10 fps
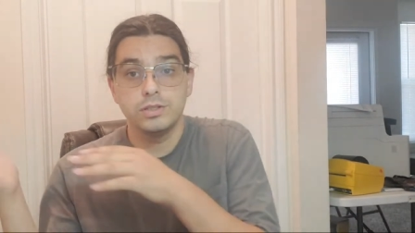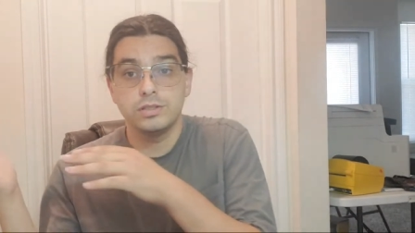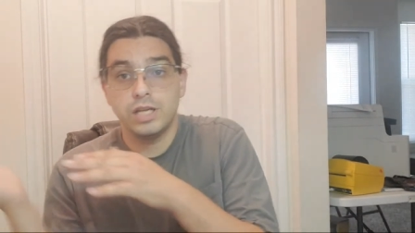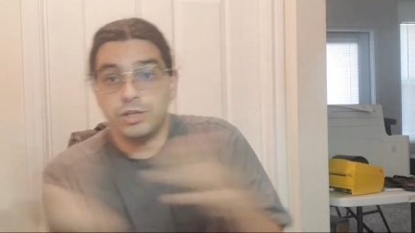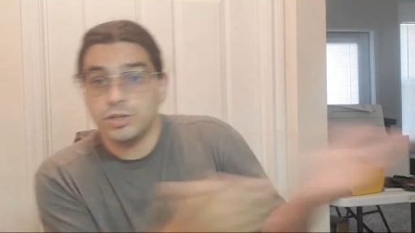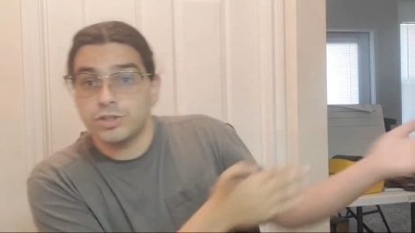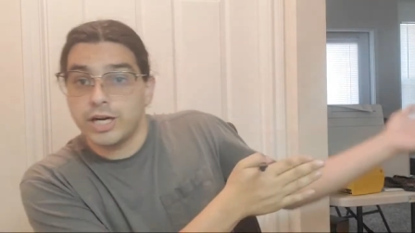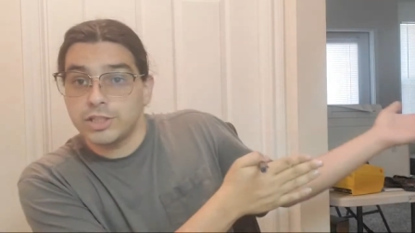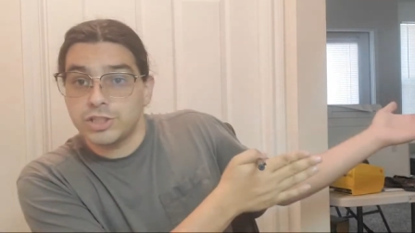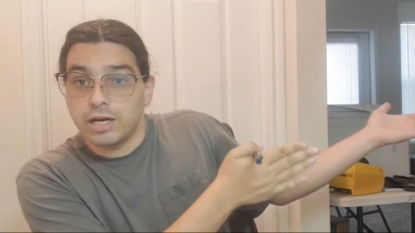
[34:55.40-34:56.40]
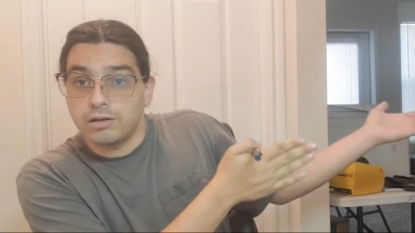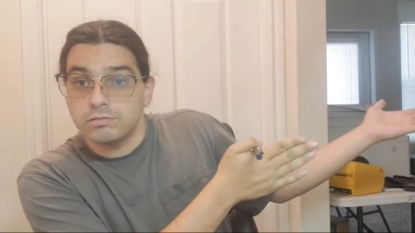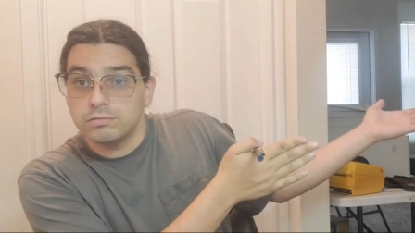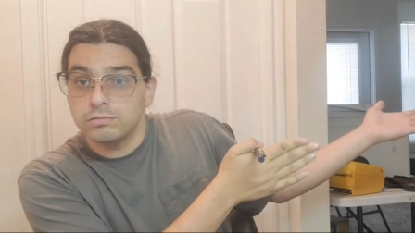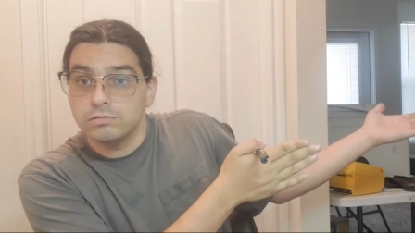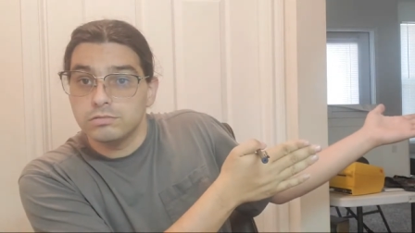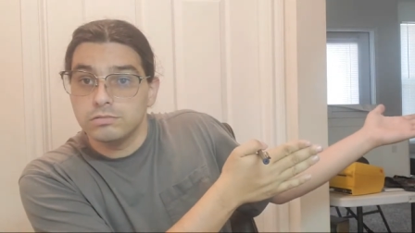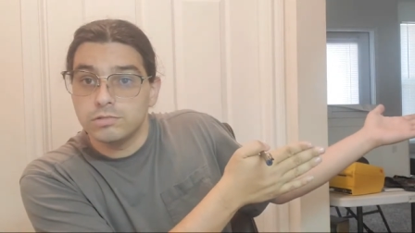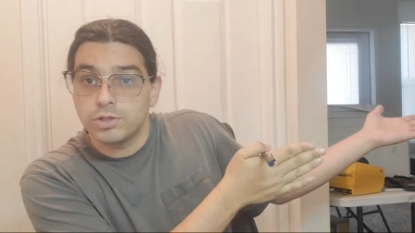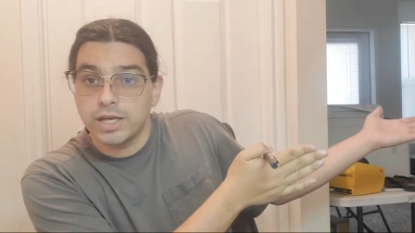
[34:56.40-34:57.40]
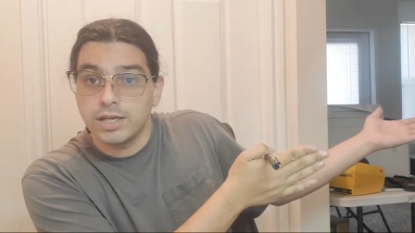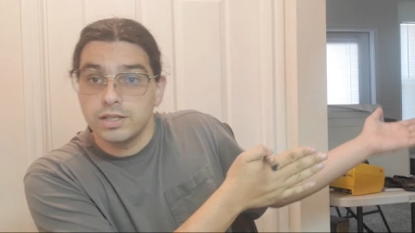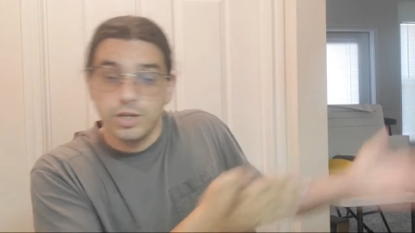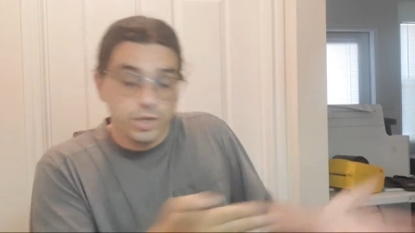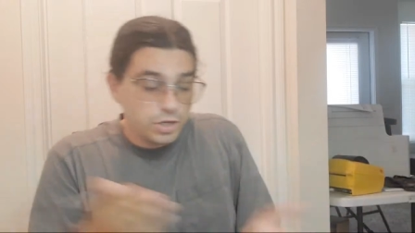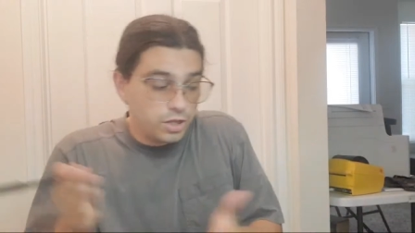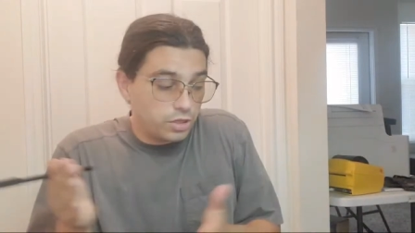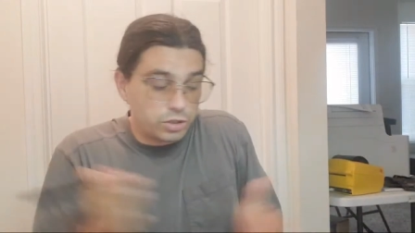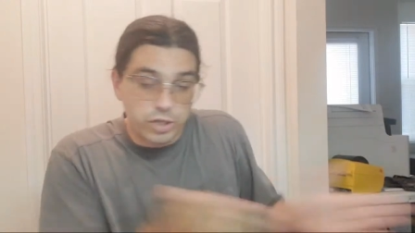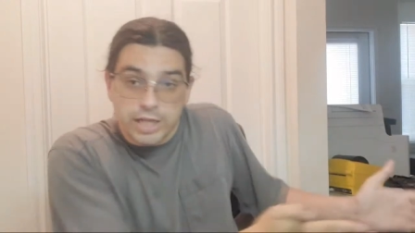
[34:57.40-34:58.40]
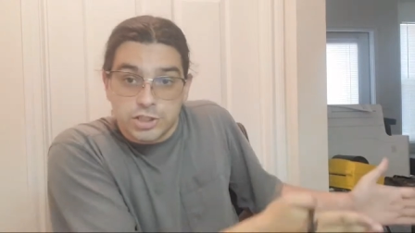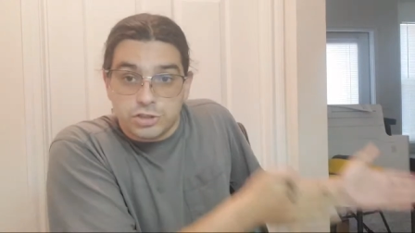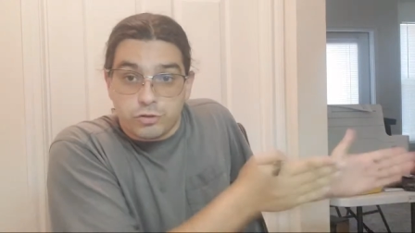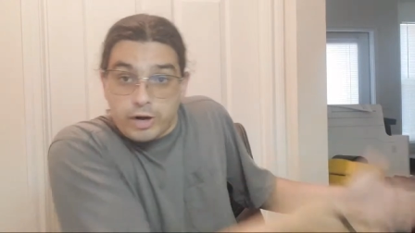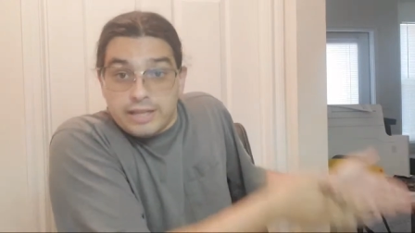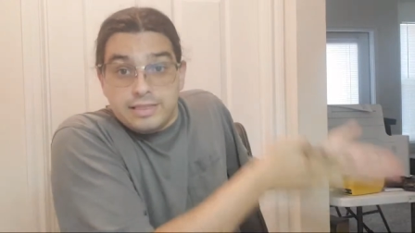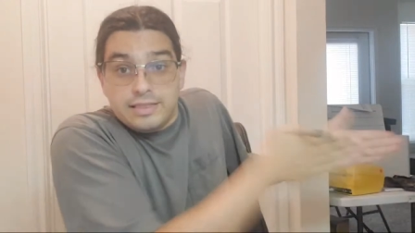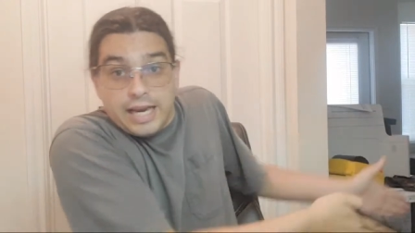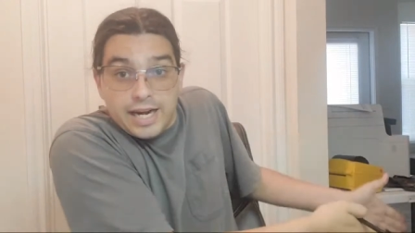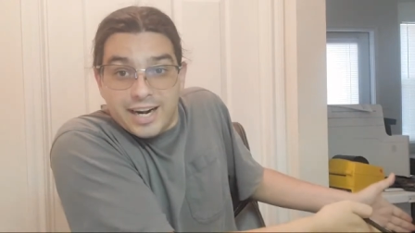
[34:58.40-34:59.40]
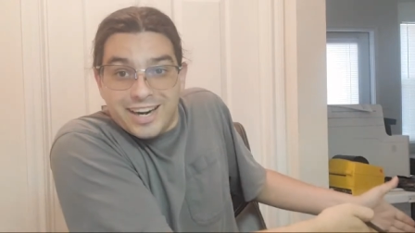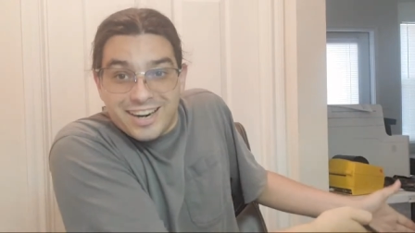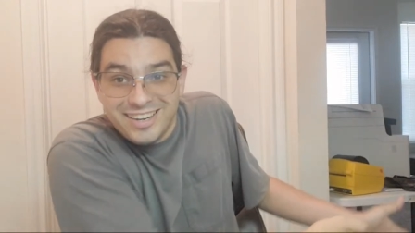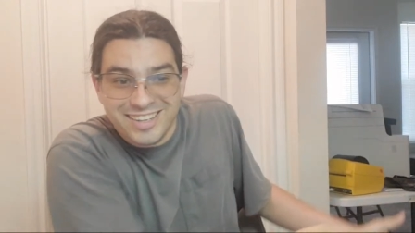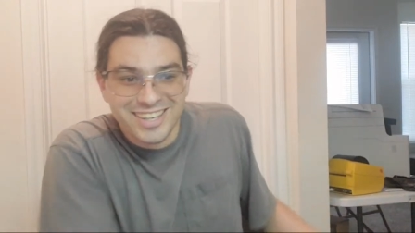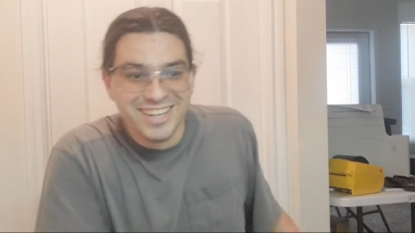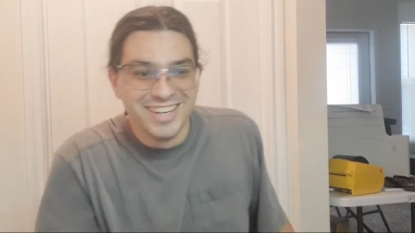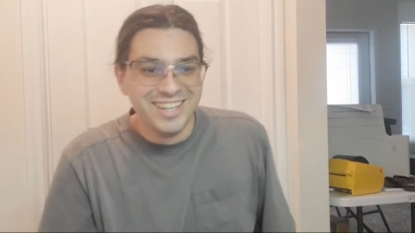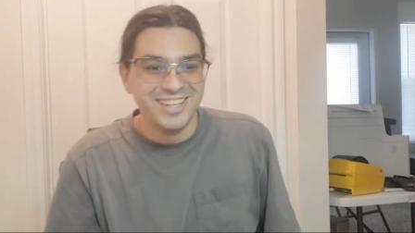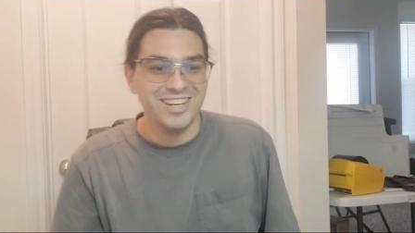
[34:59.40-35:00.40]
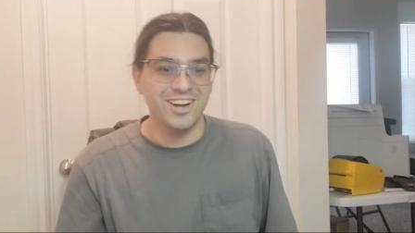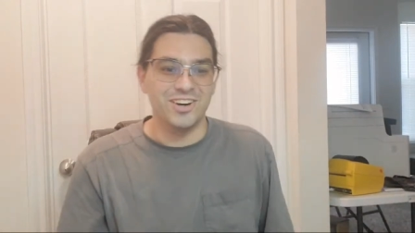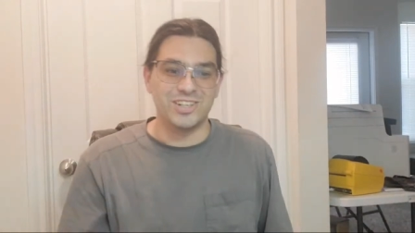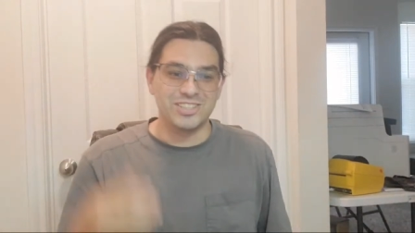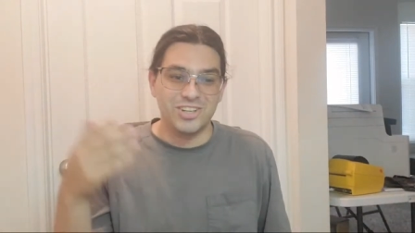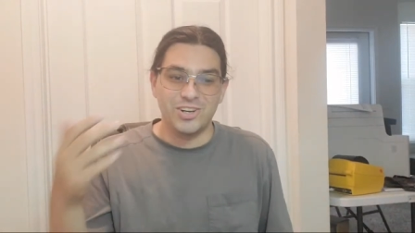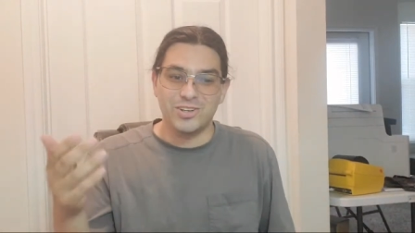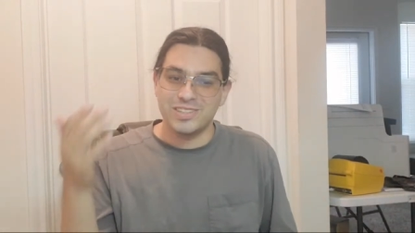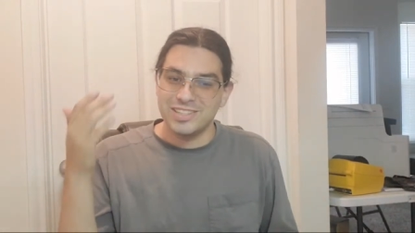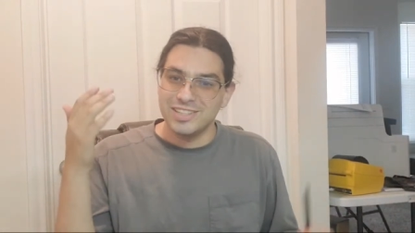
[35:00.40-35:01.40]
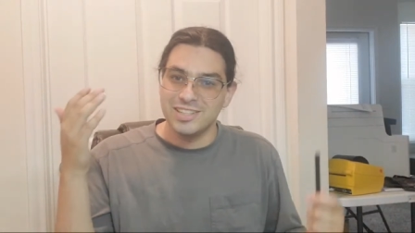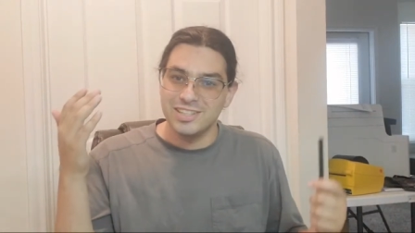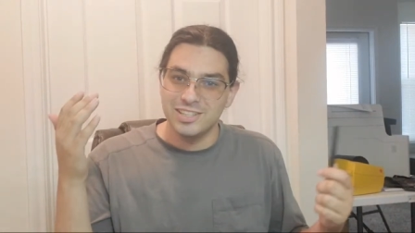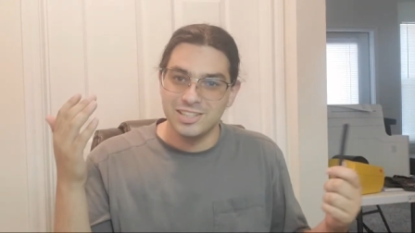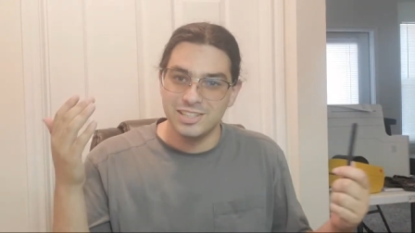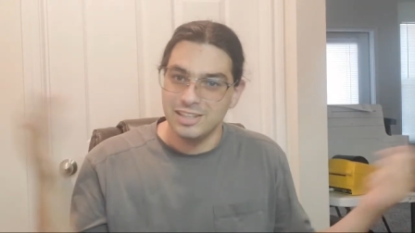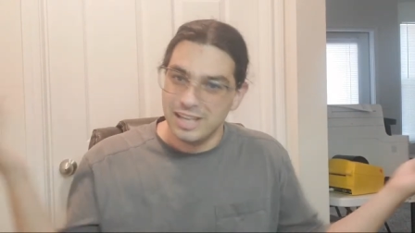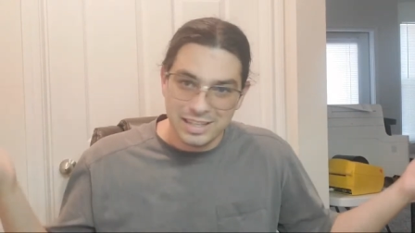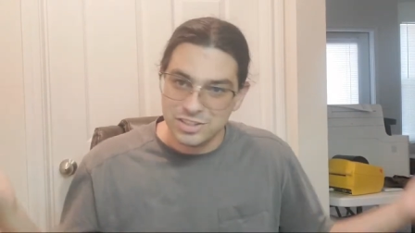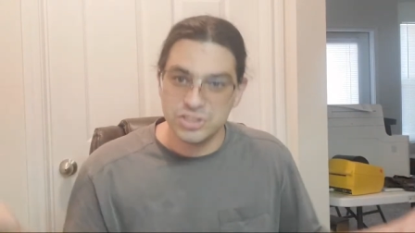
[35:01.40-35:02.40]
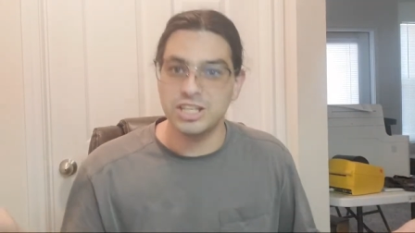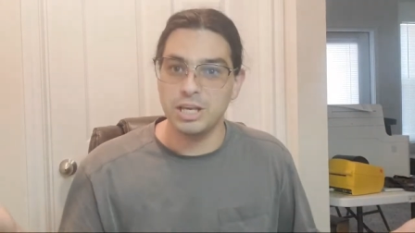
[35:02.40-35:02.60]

take your trash out. Okay? The trash is right there. So just